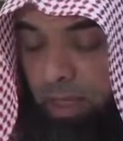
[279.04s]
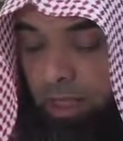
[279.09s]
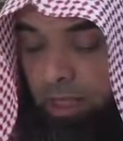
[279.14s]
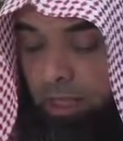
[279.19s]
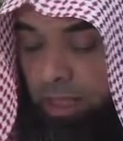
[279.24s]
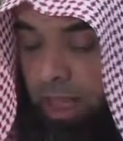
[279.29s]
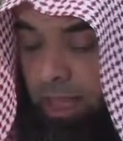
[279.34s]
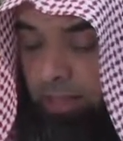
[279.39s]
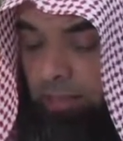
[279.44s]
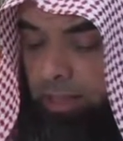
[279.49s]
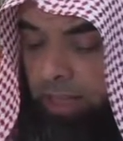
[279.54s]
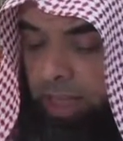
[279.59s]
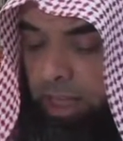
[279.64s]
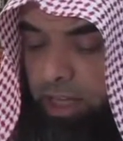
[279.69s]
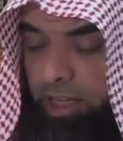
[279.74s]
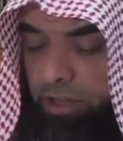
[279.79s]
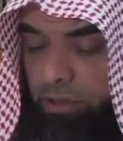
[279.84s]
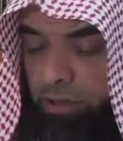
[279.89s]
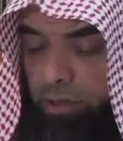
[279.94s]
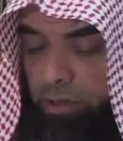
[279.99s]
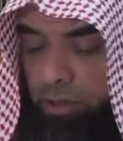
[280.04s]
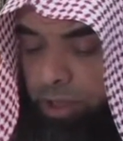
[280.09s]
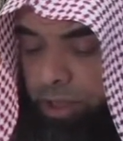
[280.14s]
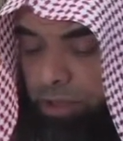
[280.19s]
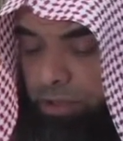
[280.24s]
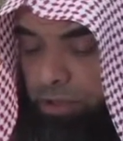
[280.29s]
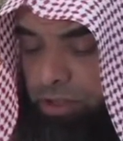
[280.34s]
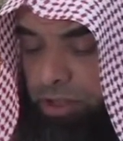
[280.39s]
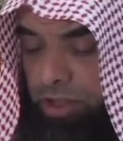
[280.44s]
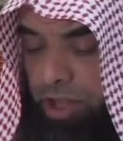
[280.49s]
That day no
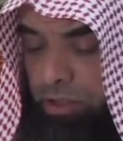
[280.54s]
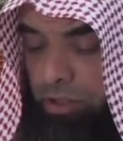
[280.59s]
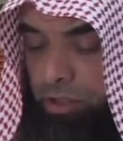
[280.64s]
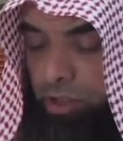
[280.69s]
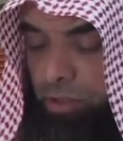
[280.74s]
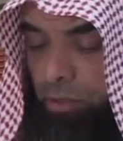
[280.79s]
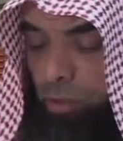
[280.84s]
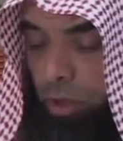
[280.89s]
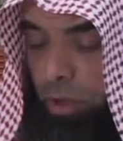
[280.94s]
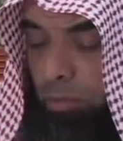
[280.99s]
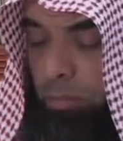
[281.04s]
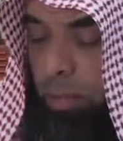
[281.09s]
intercession will